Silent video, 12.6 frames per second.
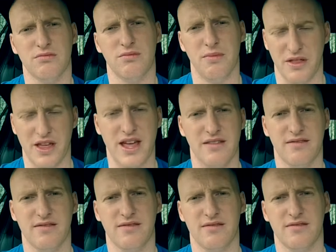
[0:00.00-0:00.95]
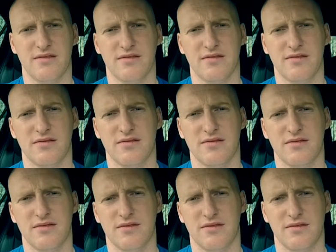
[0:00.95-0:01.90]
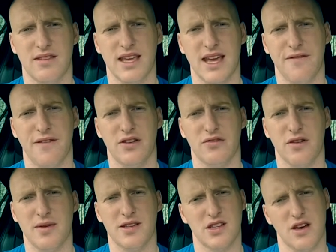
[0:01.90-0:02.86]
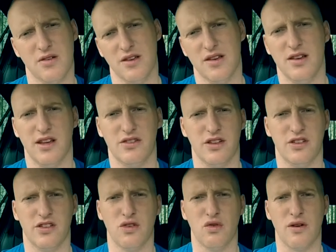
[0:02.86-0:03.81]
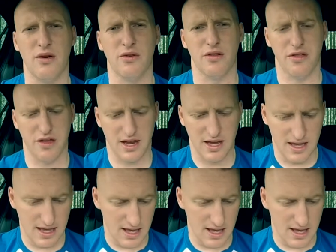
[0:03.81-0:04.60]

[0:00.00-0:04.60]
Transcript: But then they get fitness from it, so it's an all-round good thing.